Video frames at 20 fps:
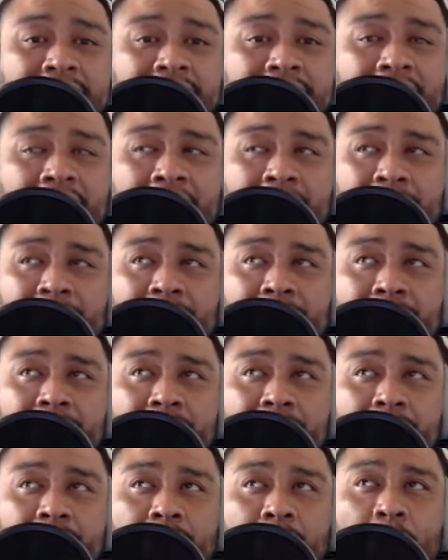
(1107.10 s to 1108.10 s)
Um,
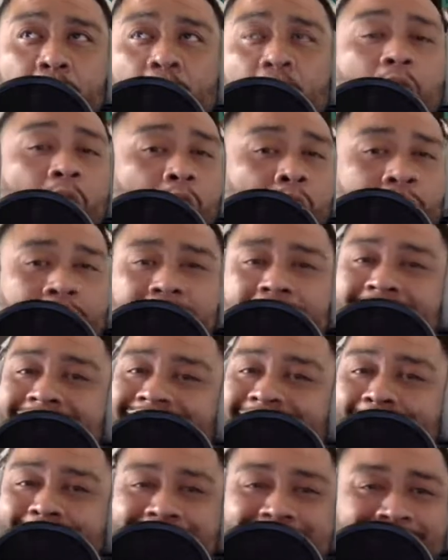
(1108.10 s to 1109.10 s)
More horror is
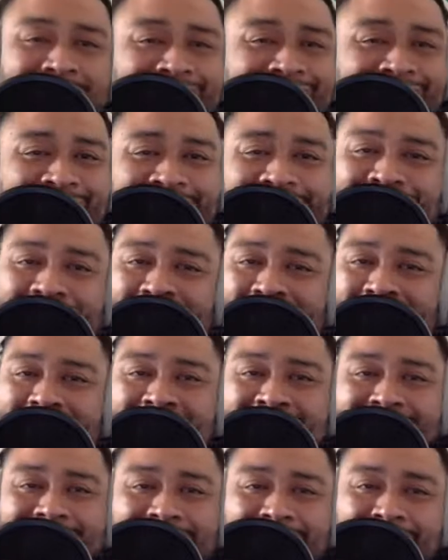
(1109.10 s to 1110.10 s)
always great for
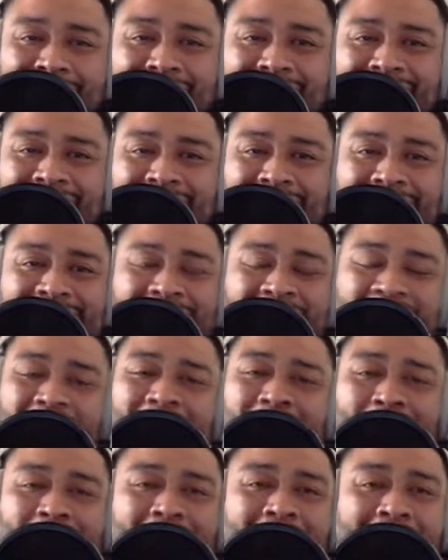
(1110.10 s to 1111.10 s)
me. I mean, it's
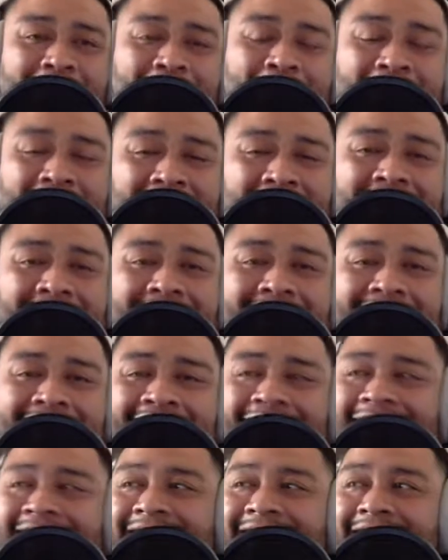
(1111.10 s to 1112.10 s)
just the way you make it, and
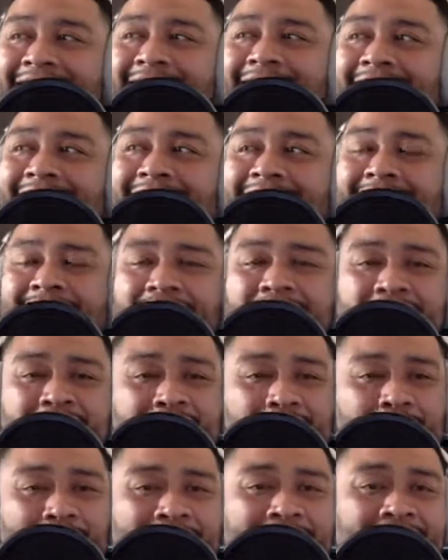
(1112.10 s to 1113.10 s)
I think
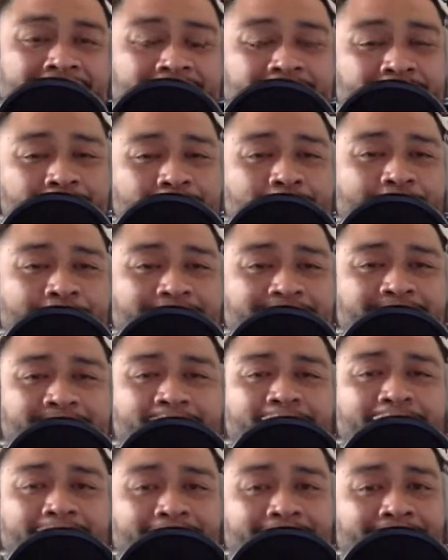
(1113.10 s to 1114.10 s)
this way the story's
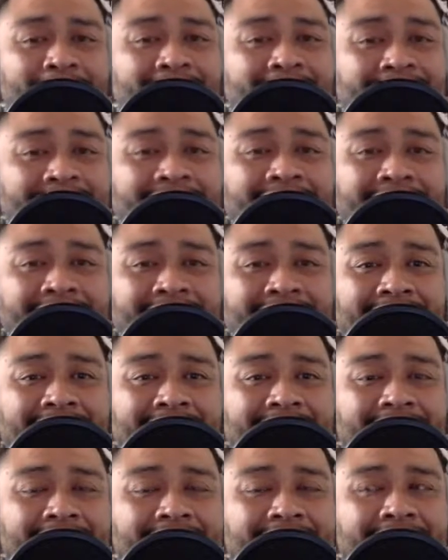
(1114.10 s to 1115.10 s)
been written,
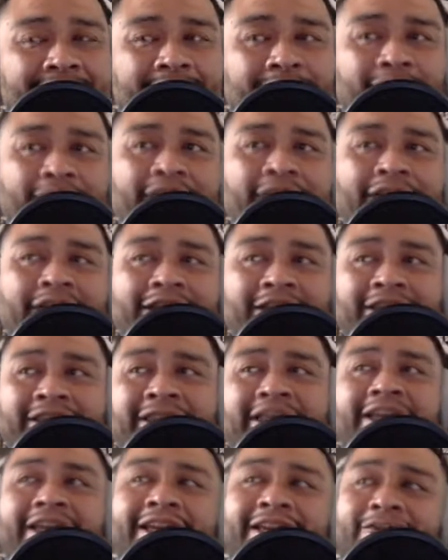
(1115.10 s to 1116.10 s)

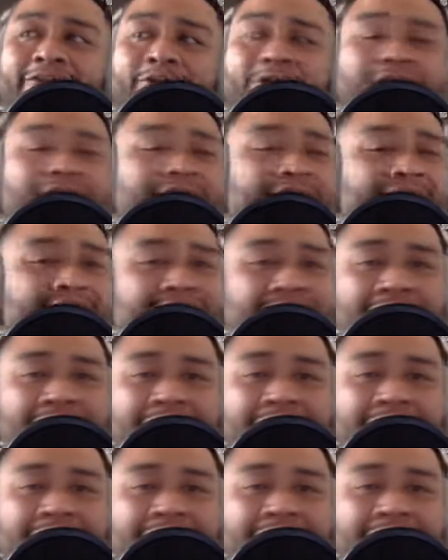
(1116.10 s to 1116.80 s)
it really